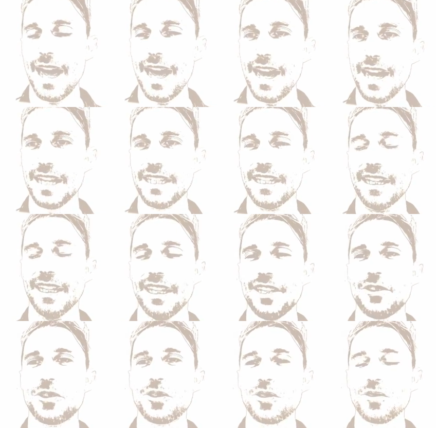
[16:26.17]
and
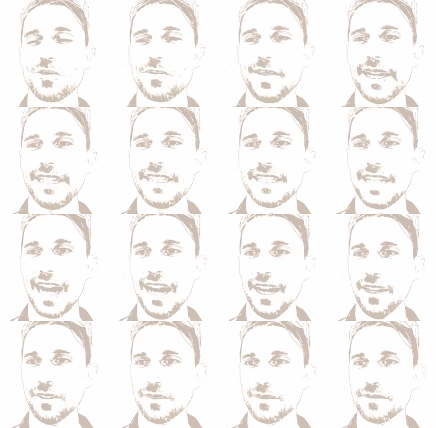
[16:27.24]
straight
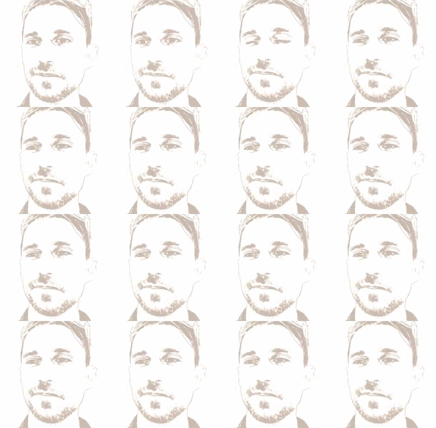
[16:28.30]
down.